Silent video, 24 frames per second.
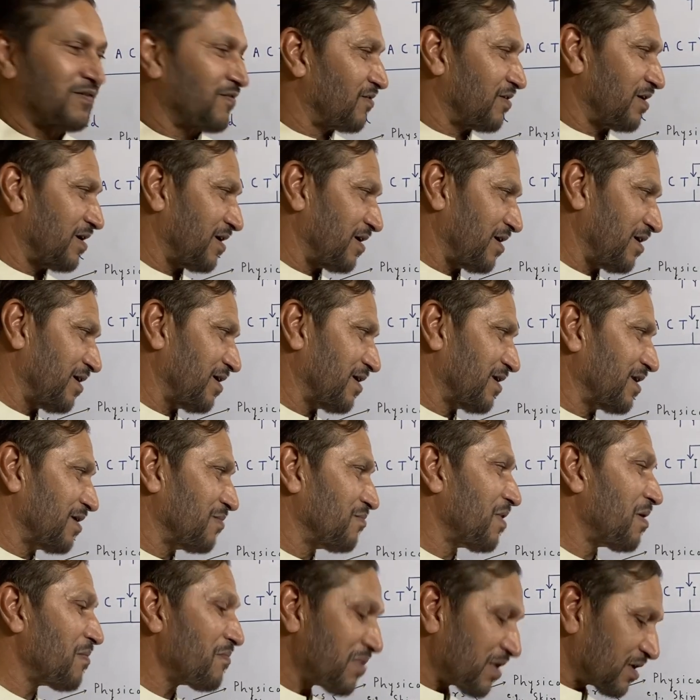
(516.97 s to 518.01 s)
Here
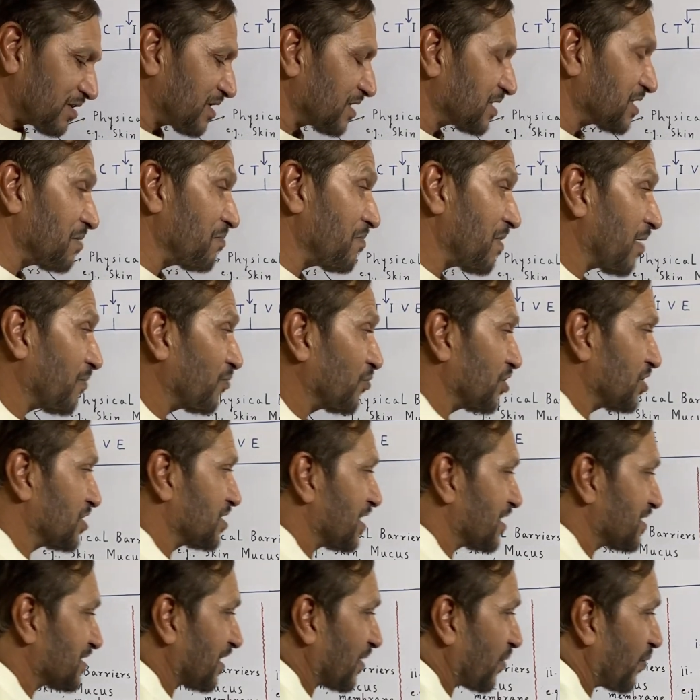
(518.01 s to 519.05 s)
remember that the memory
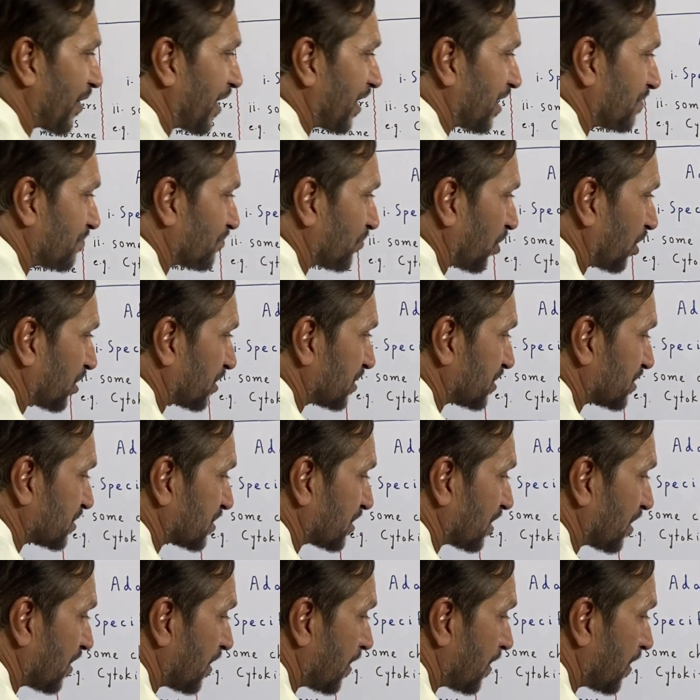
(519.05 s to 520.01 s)
cells are very important.